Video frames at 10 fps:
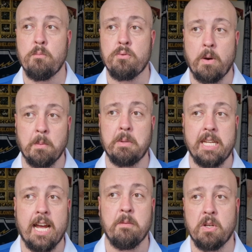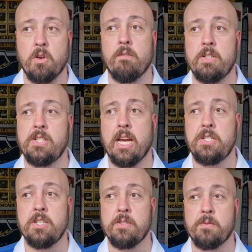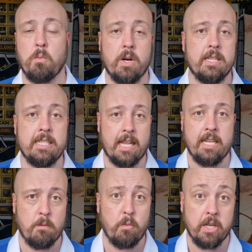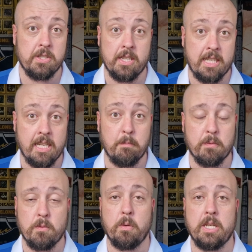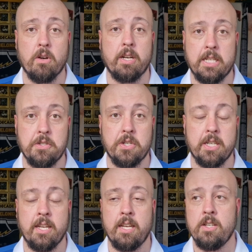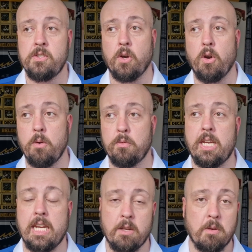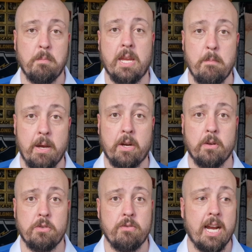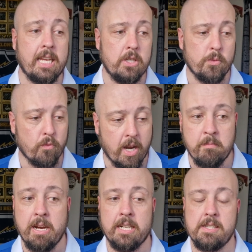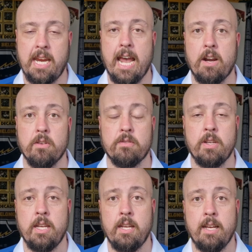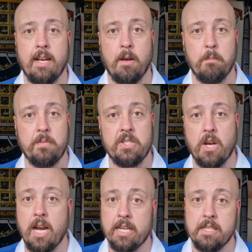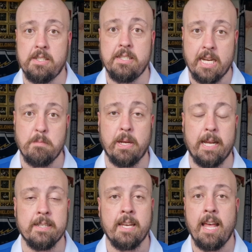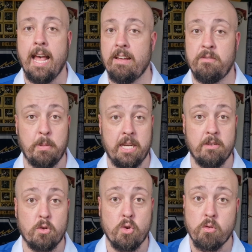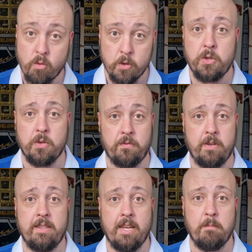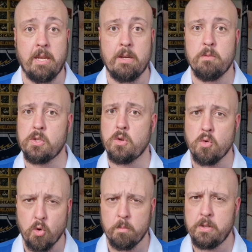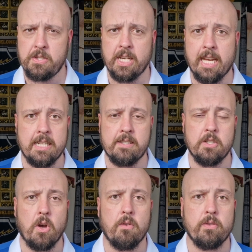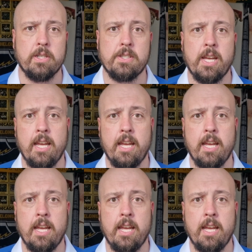probably had him in conversations for one of the Dally M Wingers of the Year before he got injured. So hopefully he can get back on track. His run meters out of Tigers deep end have been crucial for them. He was enormous against the Dolphins